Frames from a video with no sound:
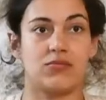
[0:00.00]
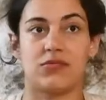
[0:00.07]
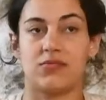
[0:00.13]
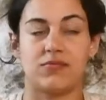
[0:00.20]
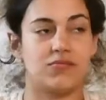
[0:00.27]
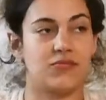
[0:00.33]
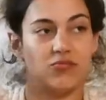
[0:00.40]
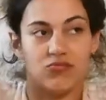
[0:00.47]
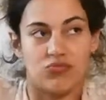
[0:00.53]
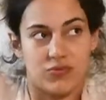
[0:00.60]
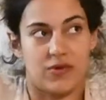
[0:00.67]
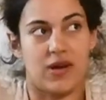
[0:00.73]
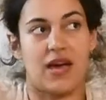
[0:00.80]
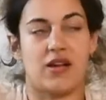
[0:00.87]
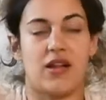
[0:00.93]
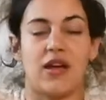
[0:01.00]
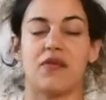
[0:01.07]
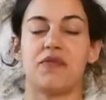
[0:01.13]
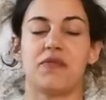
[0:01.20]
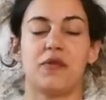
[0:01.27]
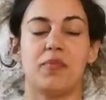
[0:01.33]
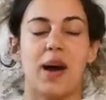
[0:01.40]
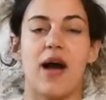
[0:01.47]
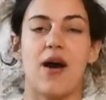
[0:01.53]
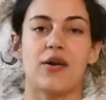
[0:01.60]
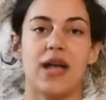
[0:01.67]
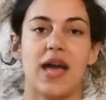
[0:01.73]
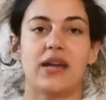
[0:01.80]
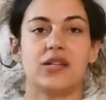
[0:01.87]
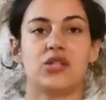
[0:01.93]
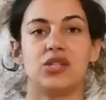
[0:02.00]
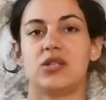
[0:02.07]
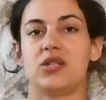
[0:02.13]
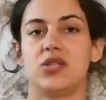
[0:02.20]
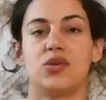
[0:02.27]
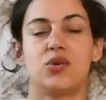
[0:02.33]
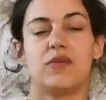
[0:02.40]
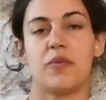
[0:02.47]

um, had like full power and energy to do